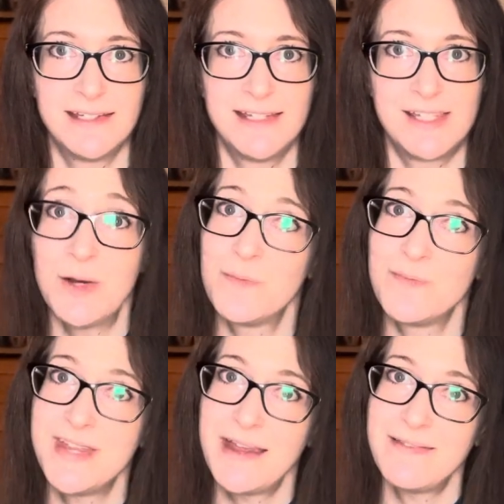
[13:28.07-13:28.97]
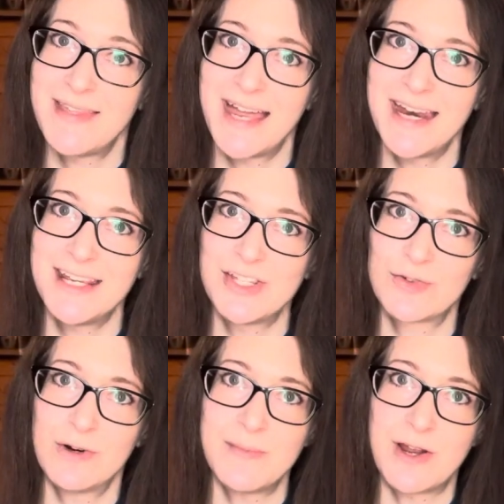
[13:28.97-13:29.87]
So yeah, that is
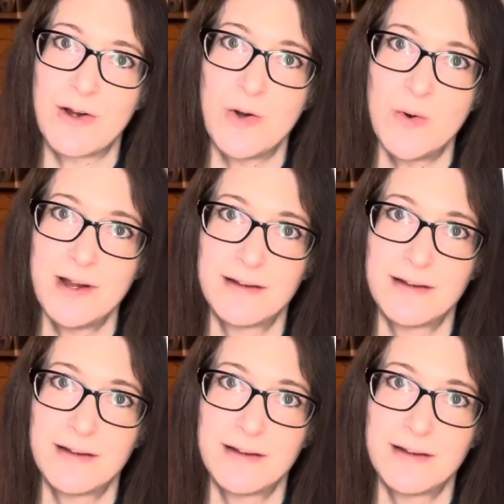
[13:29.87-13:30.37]
Scorpio.